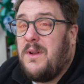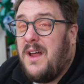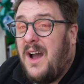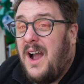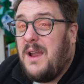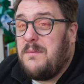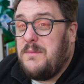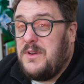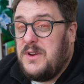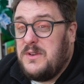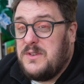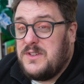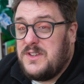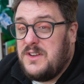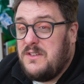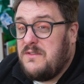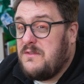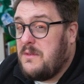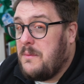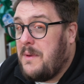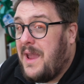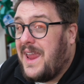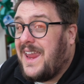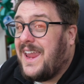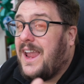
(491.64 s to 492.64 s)
what I'm used to
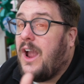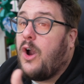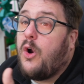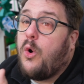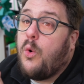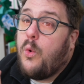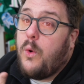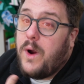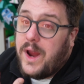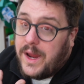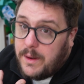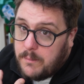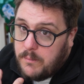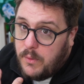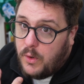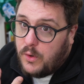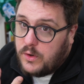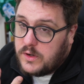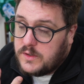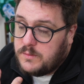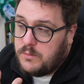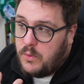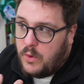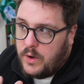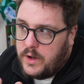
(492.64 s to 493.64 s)
from a
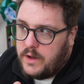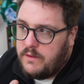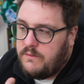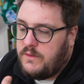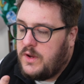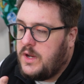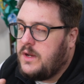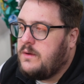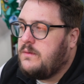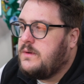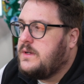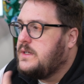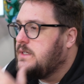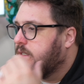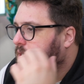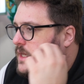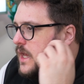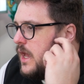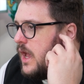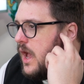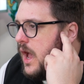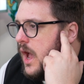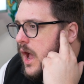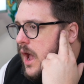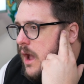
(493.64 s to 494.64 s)
QuickBooks point of view,
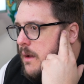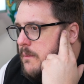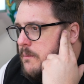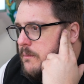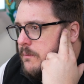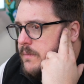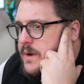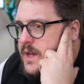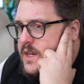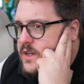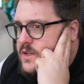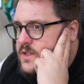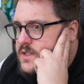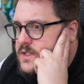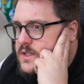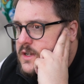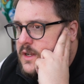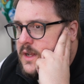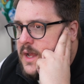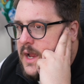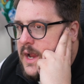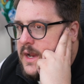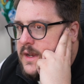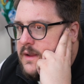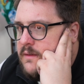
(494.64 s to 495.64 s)
but it doesn't look
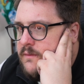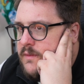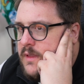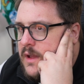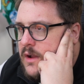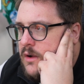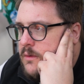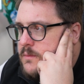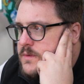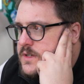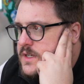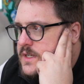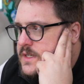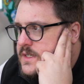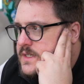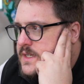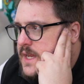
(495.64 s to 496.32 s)
like I'd have that option in